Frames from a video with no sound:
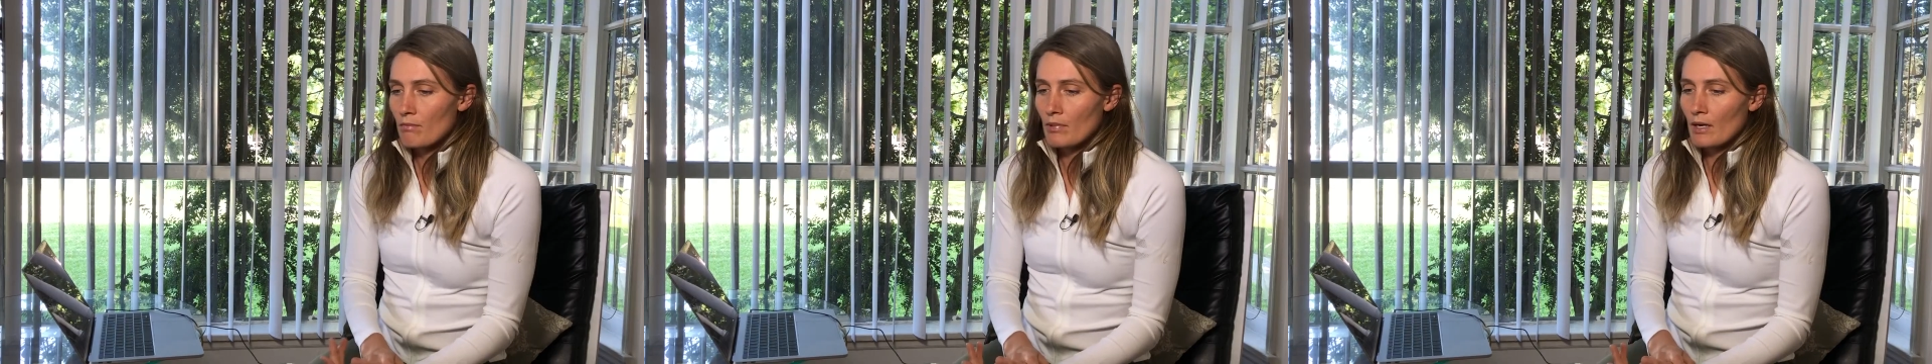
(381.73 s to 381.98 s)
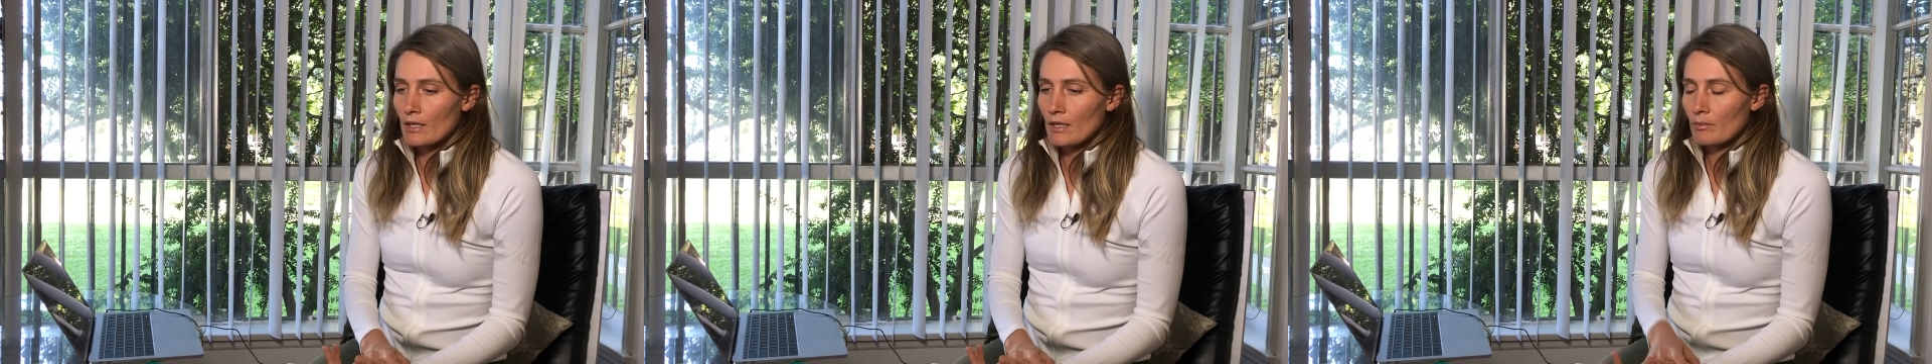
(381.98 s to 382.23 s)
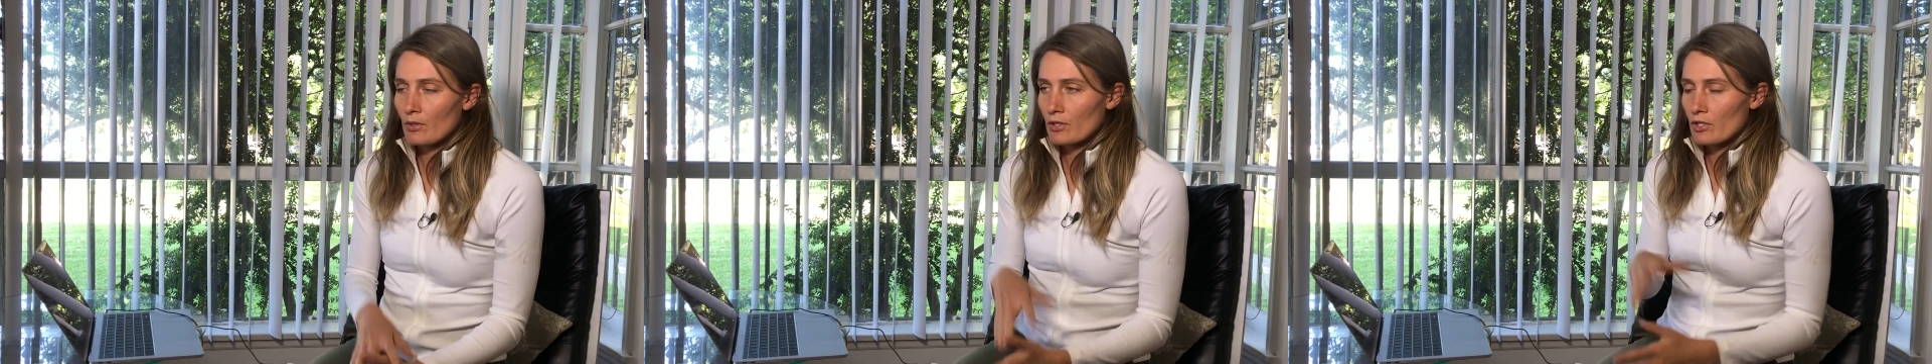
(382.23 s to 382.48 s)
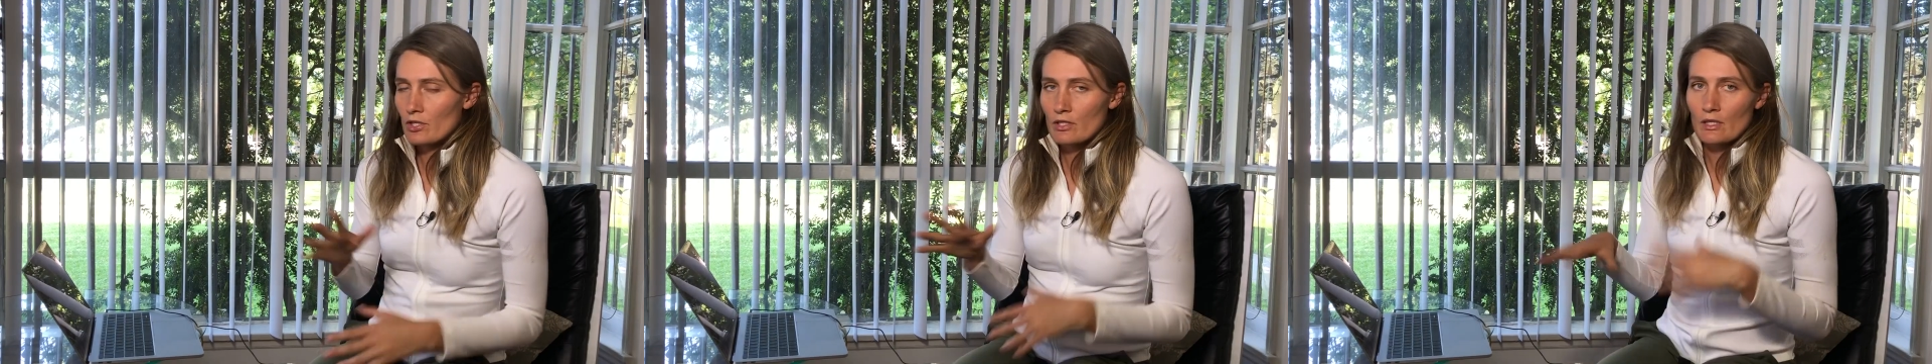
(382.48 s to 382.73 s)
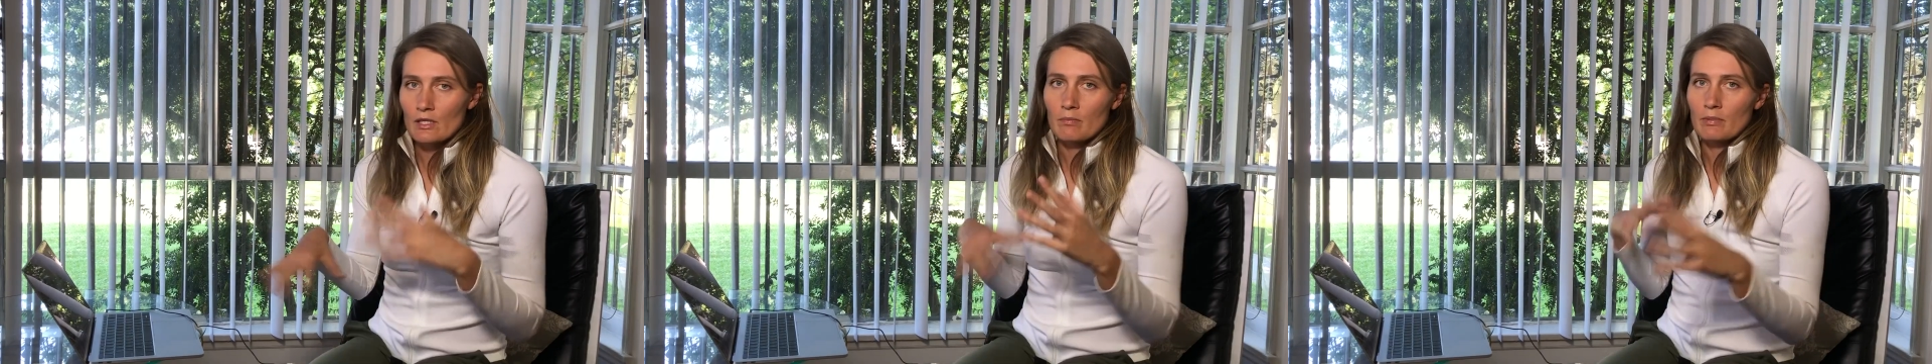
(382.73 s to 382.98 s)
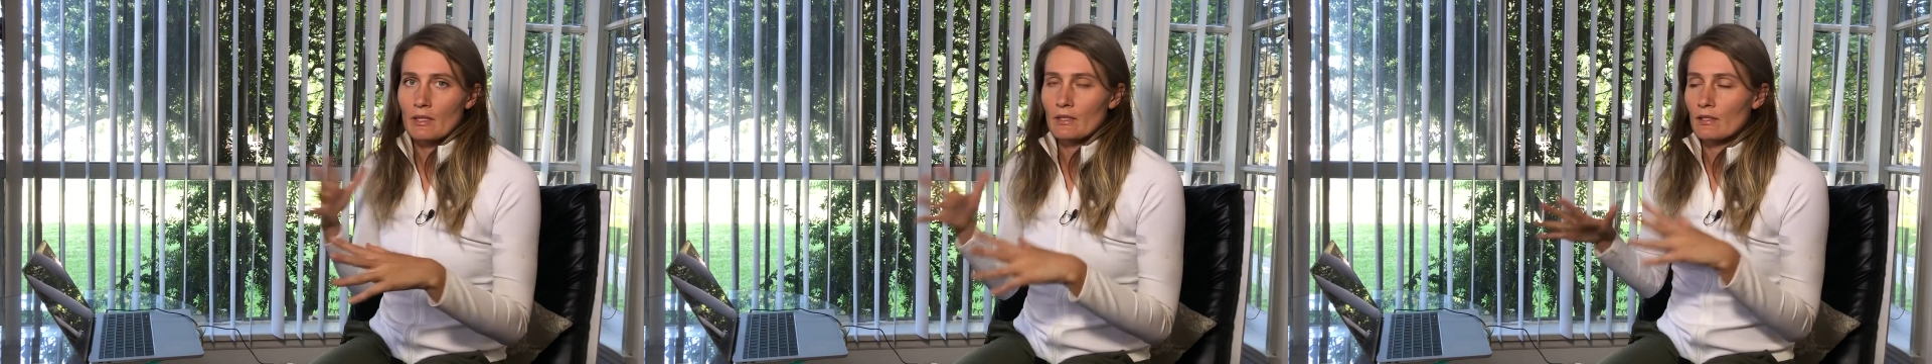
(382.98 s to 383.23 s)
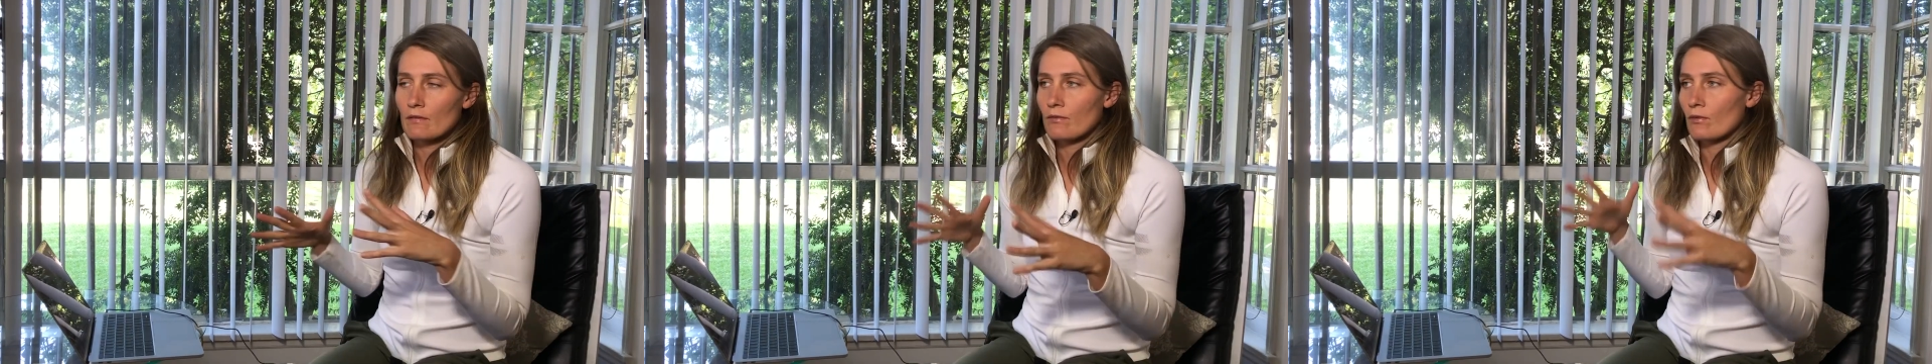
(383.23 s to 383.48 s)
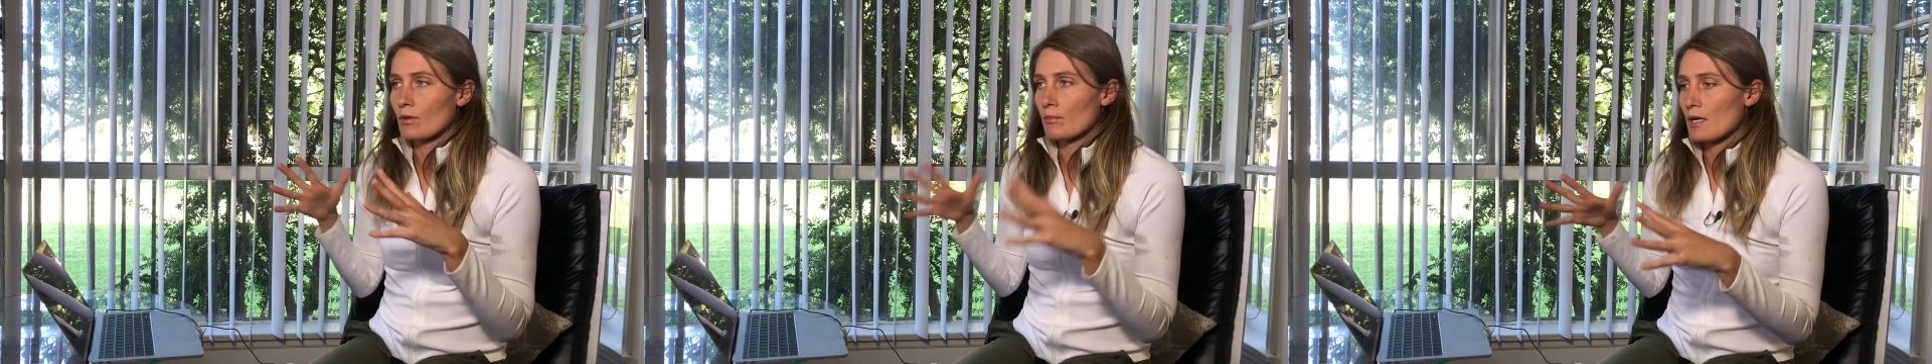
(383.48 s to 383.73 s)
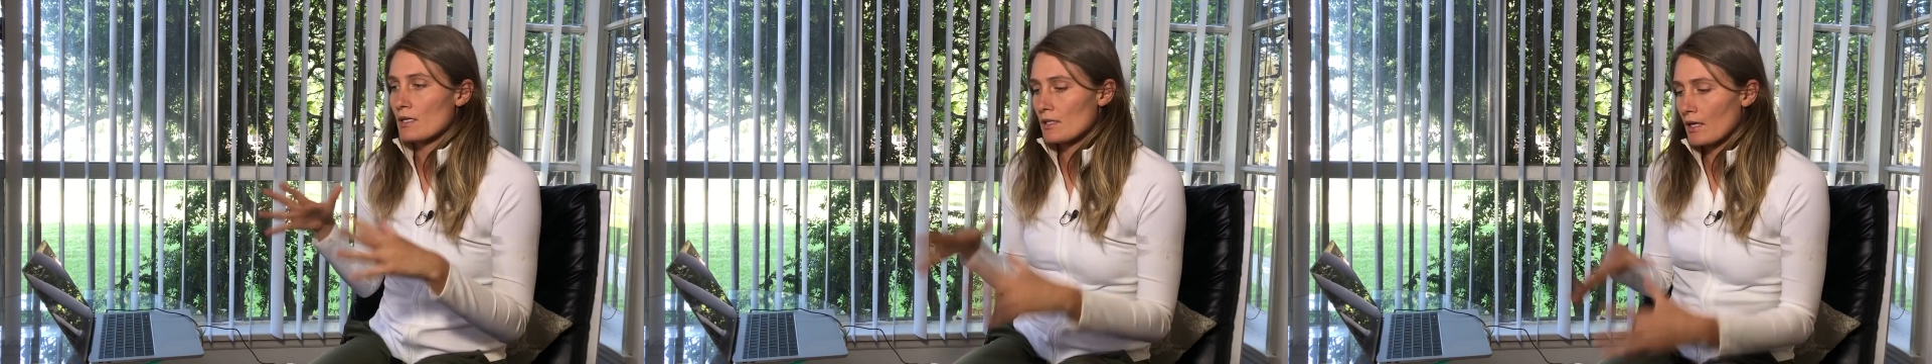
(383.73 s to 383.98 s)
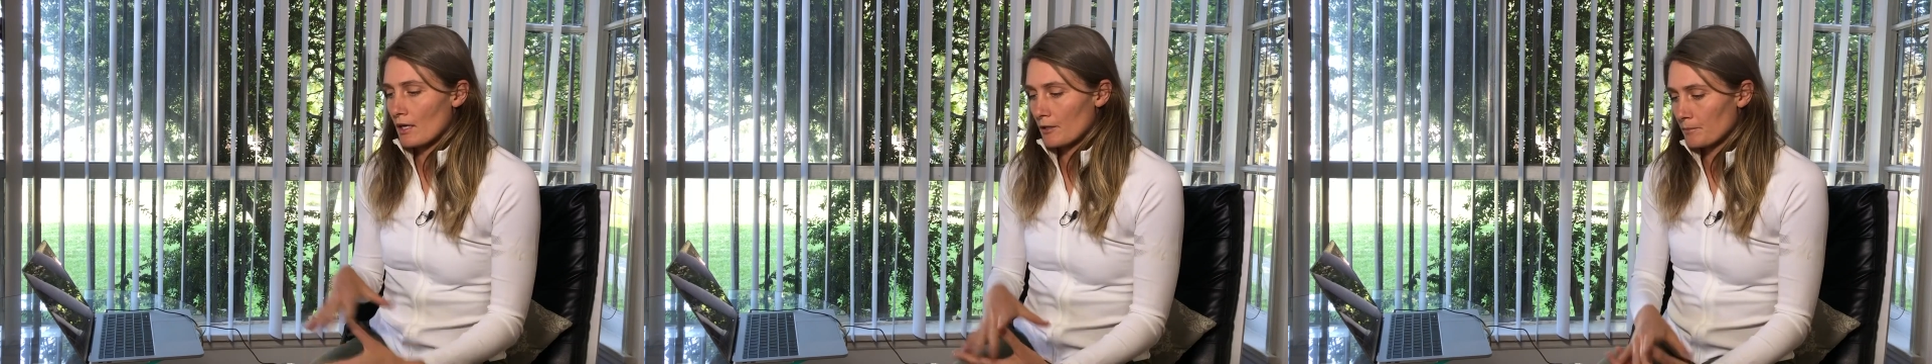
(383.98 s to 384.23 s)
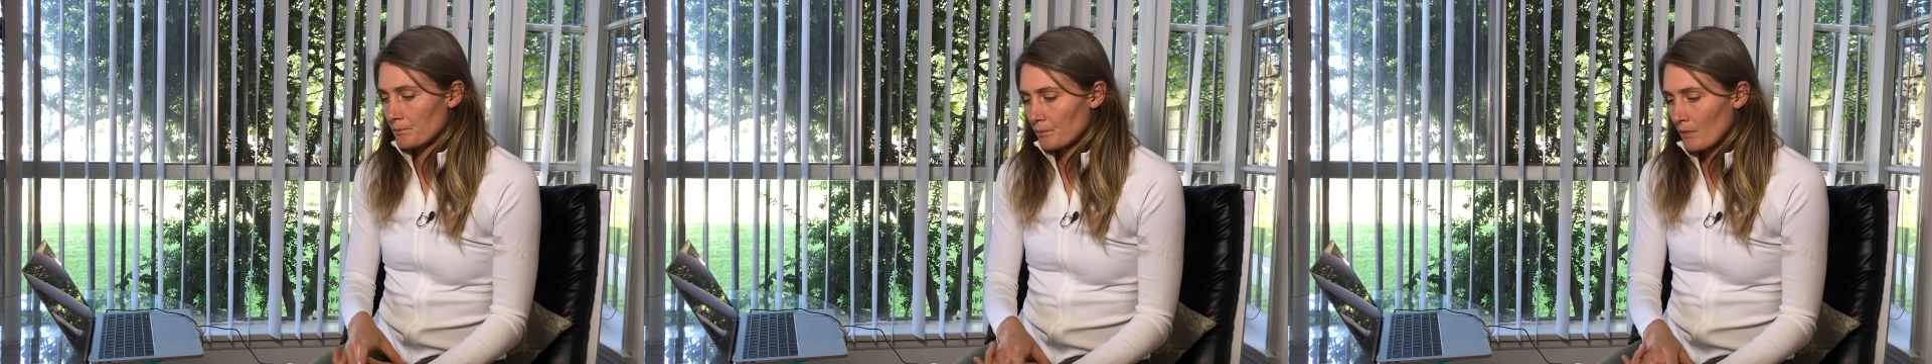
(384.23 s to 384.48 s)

But I'm going to just explain it for my side.